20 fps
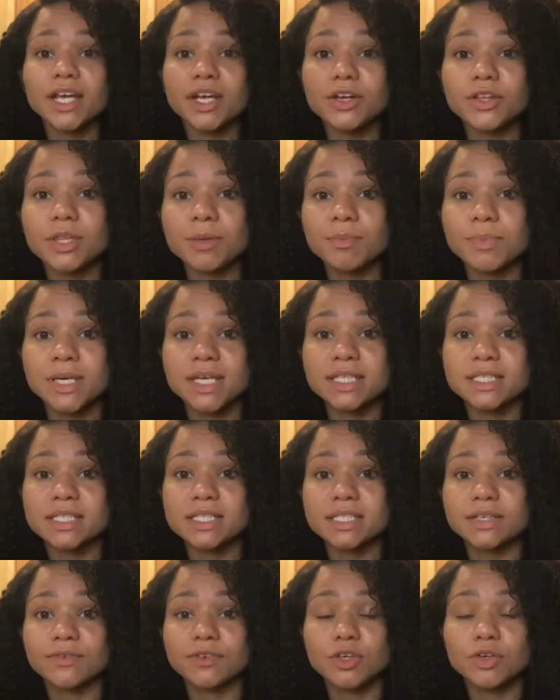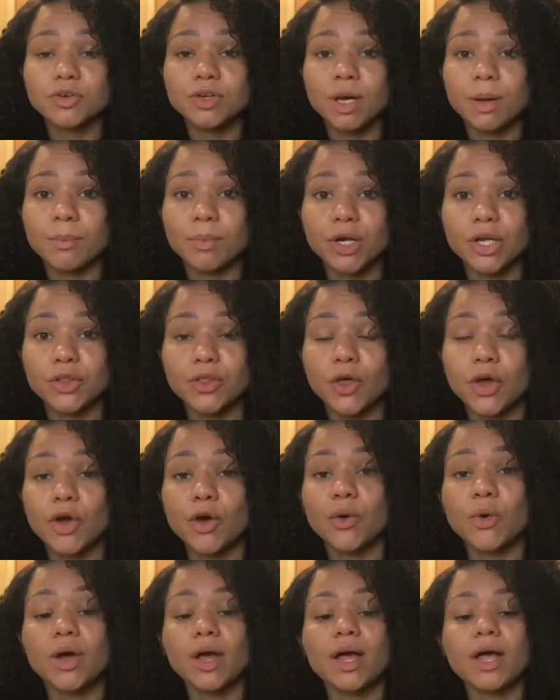the pieces of cucumber
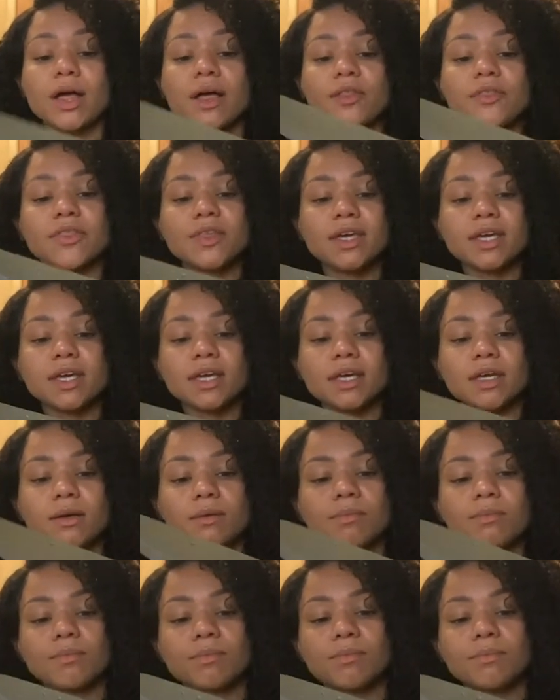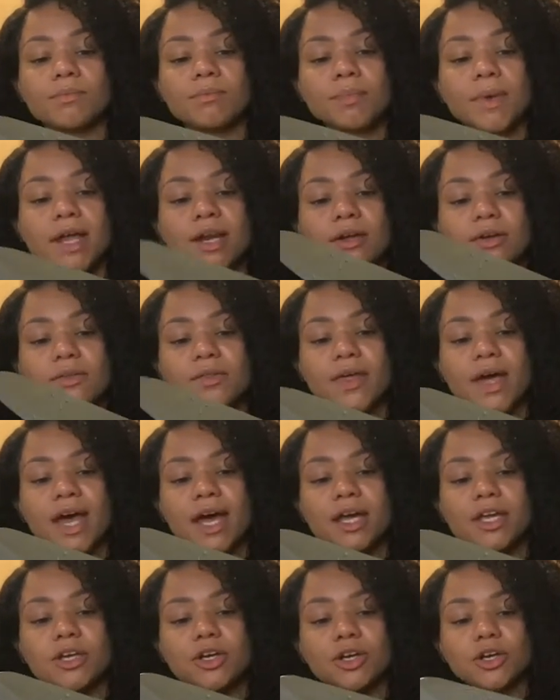though, the better
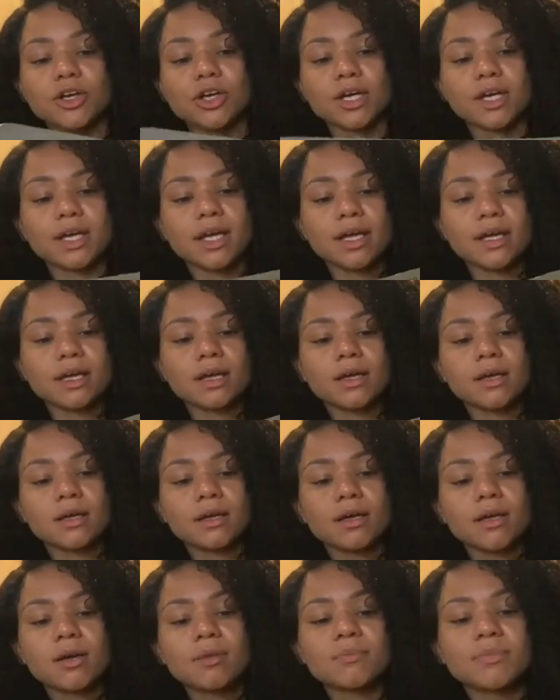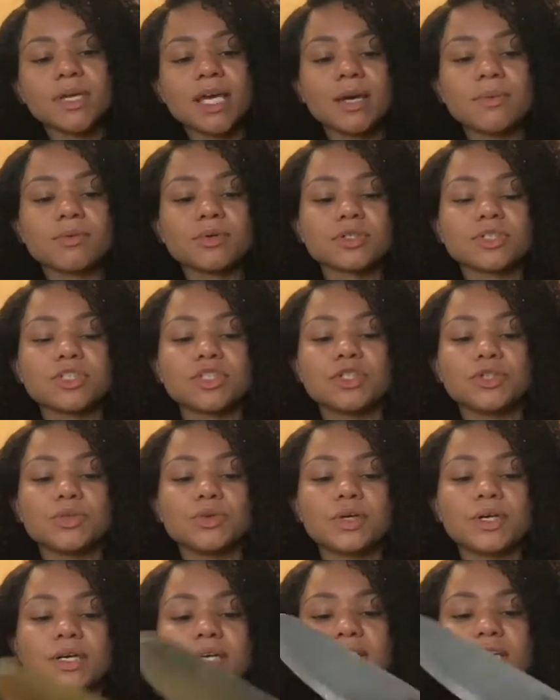that you're gonna be able
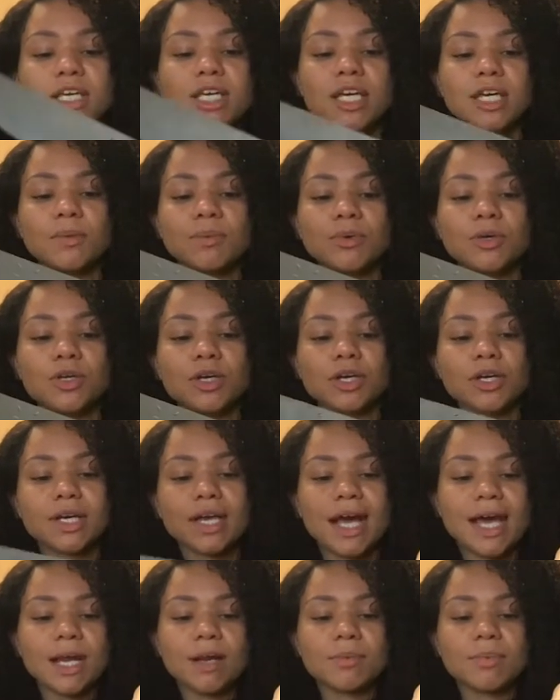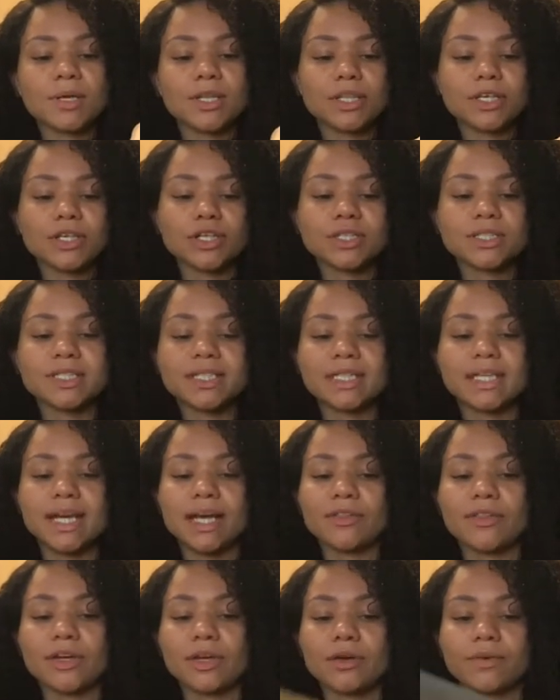to keep your caterpillar
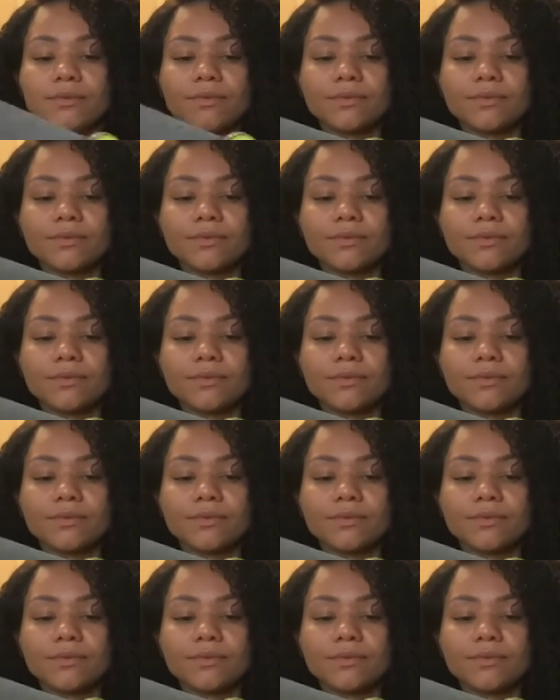together.